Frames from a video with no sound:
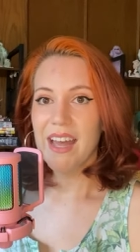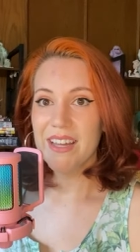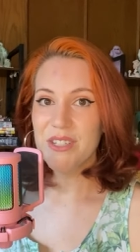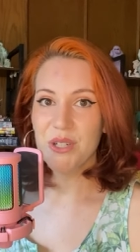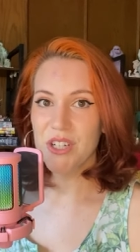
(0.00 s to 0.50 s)

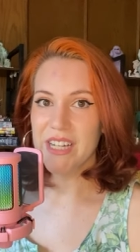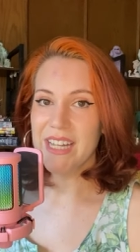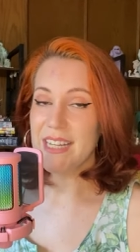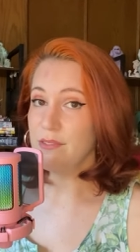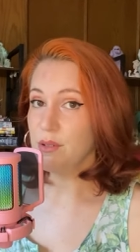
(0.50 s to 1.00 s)
had to
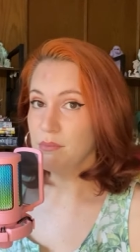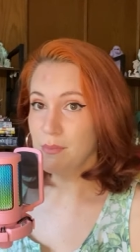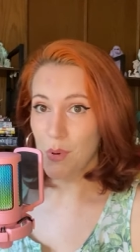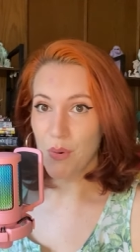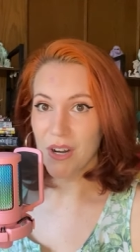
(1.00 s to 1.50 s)
create even
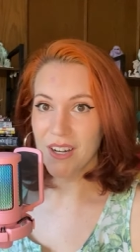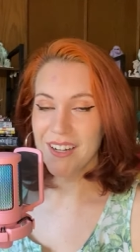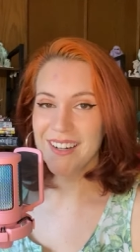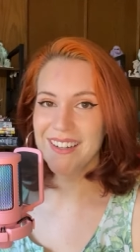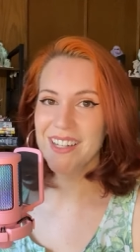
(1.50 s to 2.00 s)
more